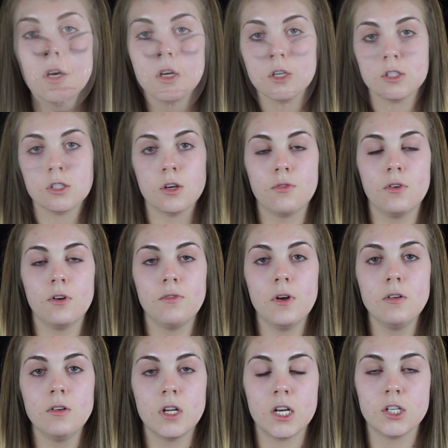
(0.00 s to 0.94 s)
So for
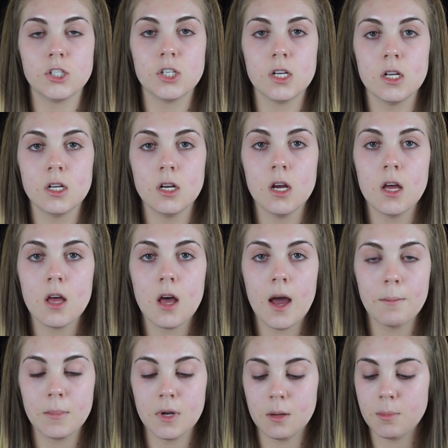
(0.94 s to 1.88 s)
foundation,
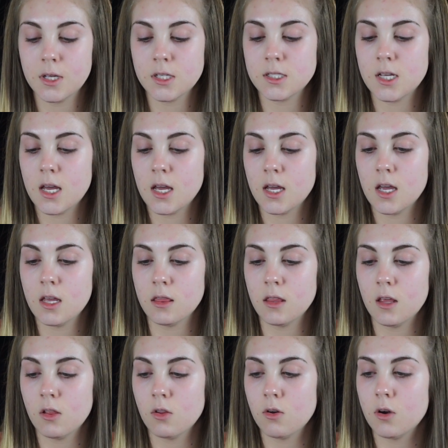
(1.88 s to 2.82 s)
I'm going to be taking
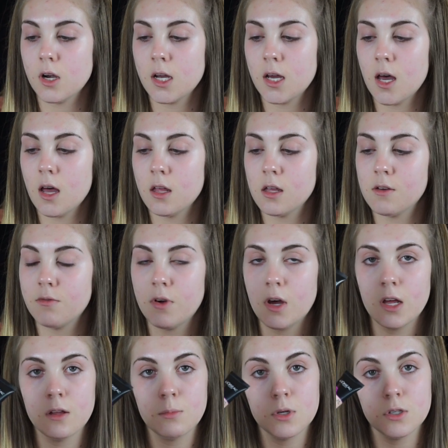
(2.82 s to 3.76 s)
the Loreal
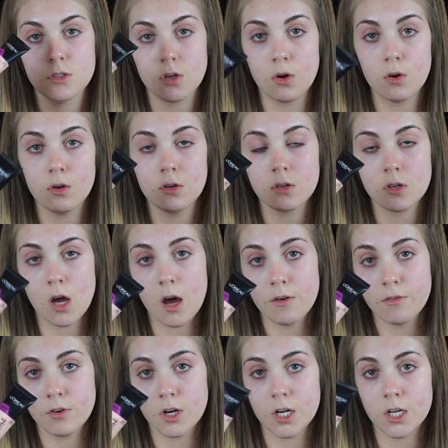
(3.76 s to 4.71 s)
Infallible Total
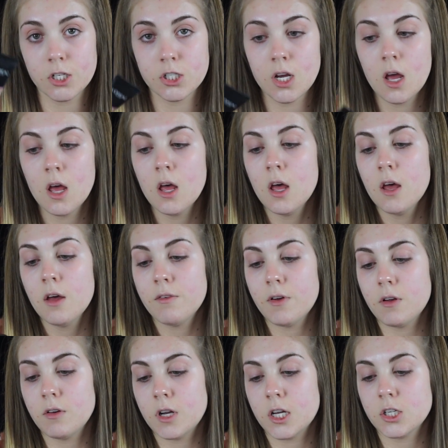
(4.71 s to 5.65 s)
Coverage
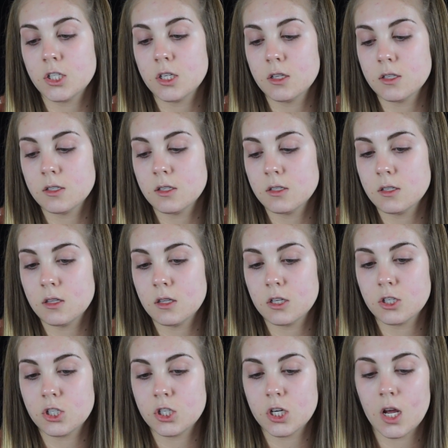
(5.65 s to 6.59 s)
Foundation. This is in the
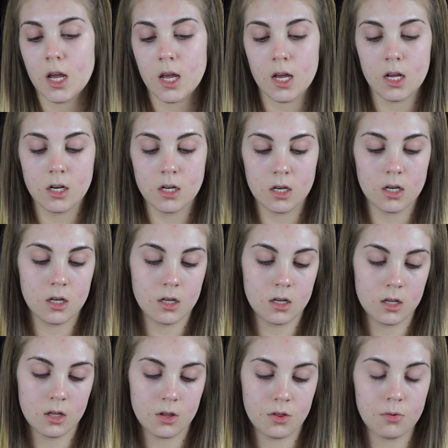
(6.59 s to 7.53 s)
shade
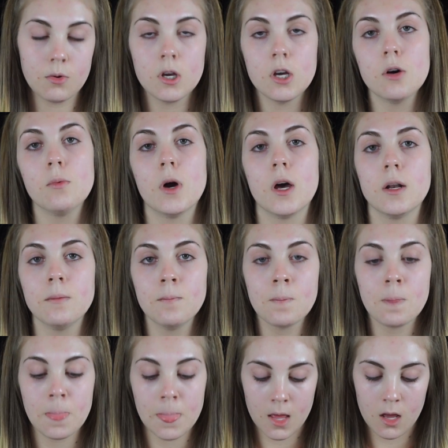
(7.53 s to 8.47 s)
301,
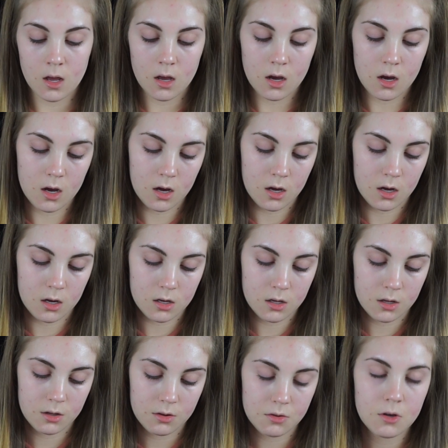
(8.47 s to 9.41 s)

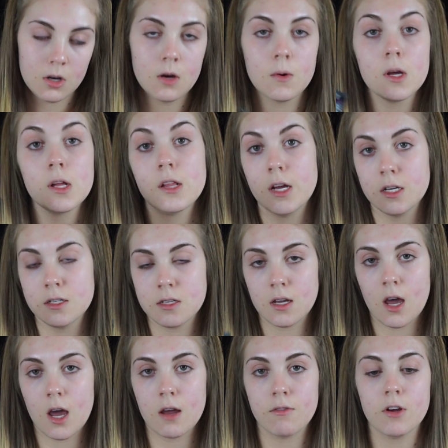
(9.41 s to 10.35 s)
301
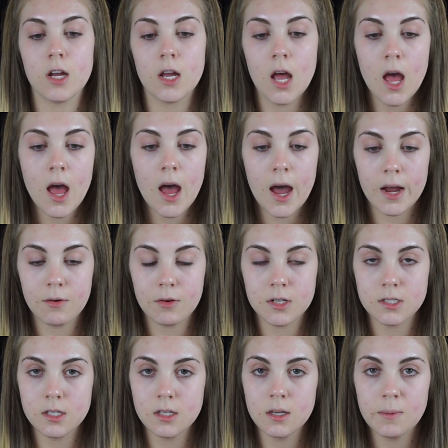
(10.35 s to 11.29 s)
Classic Ivory. I
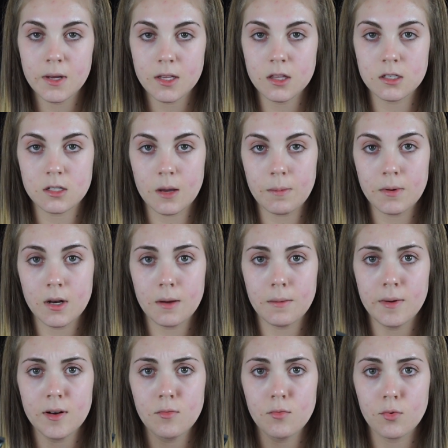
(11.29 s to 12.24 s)
recently picked this up and
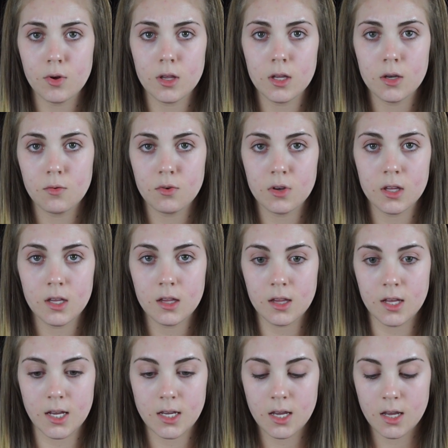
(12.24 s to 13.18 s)
I've been really
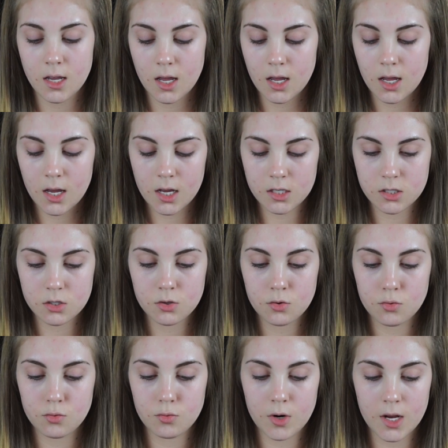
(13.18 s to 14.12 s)
liking it. It's a
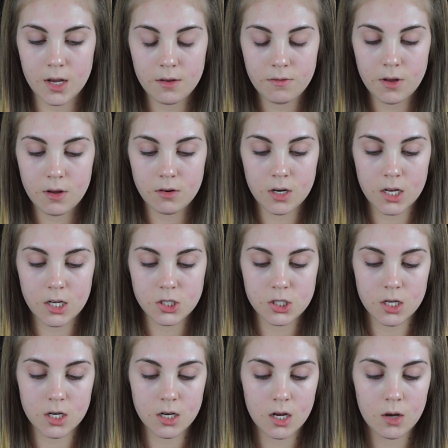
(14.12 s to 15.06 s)
great
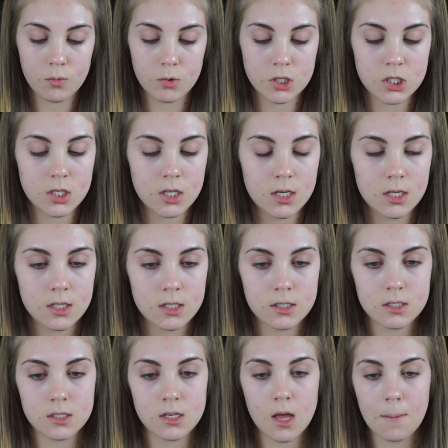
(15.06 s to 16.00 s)
foundation, which
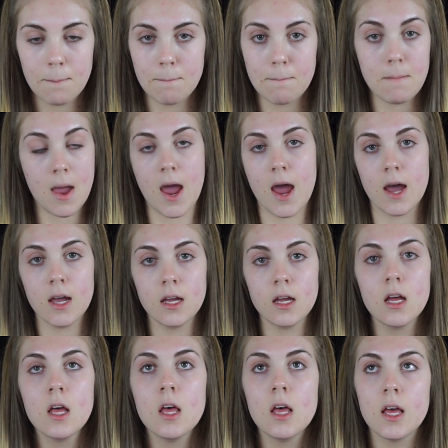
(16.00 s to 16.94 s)
is
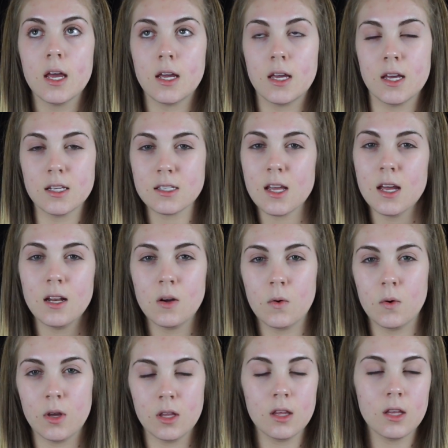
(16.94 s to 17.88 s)
matte. It gets kind
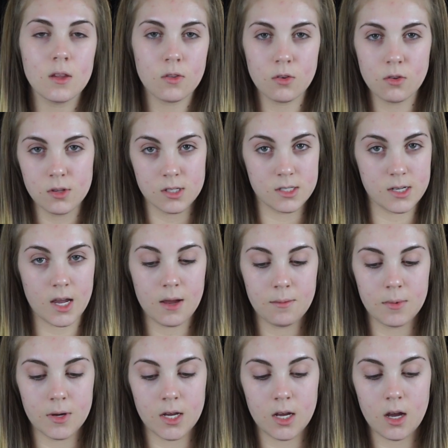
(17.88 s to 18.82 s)
of oily through the day,
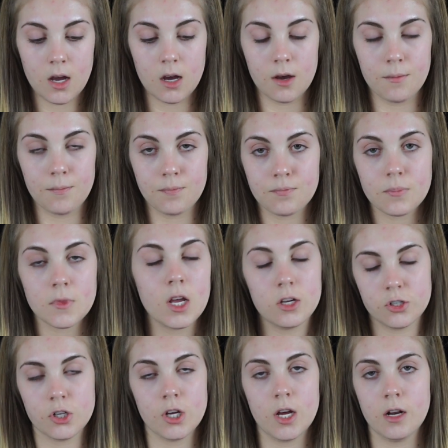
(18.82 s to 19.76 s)
but
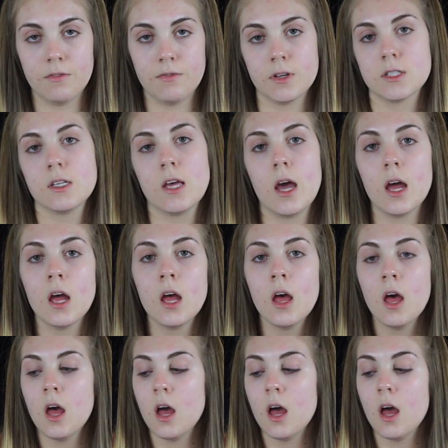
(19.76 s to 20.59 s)
I'll show you how to fix that.